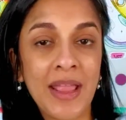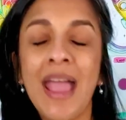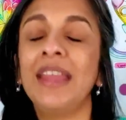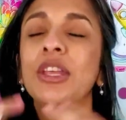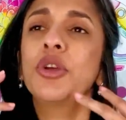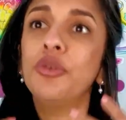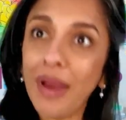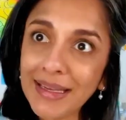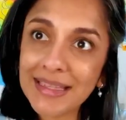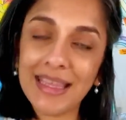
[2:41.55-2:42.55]
And the
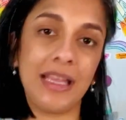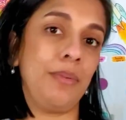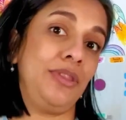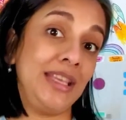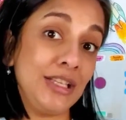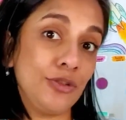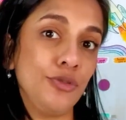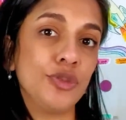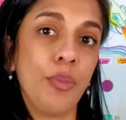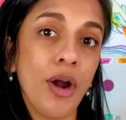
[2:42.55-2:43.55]
great thing about these
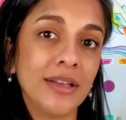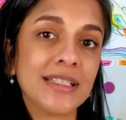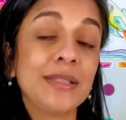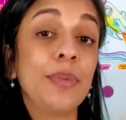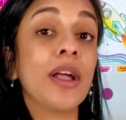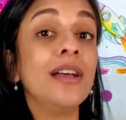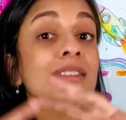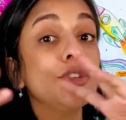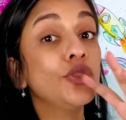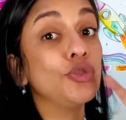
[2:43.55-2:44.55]
loose parts is because
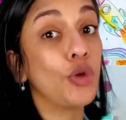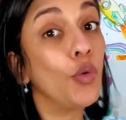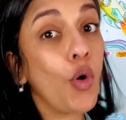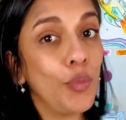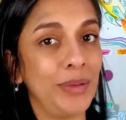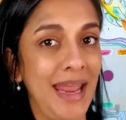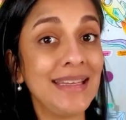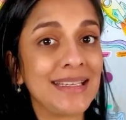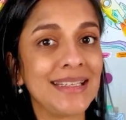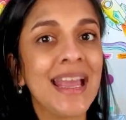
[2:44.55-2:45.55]
they're so
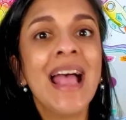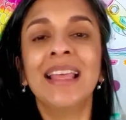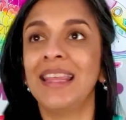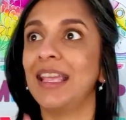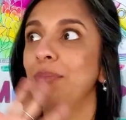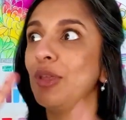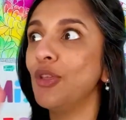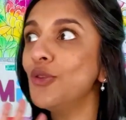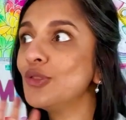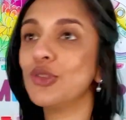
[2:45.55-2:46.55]
open-ended, they can be
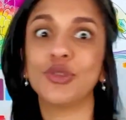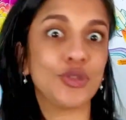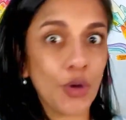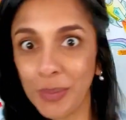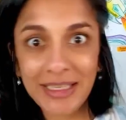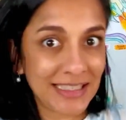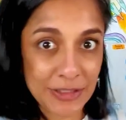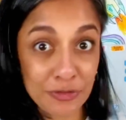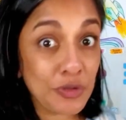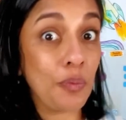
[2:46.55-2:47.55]
used in so many
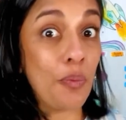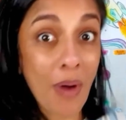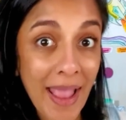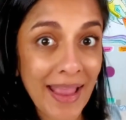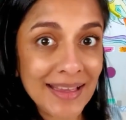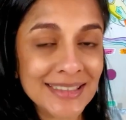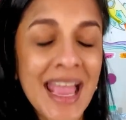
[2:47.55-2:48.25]
different ways,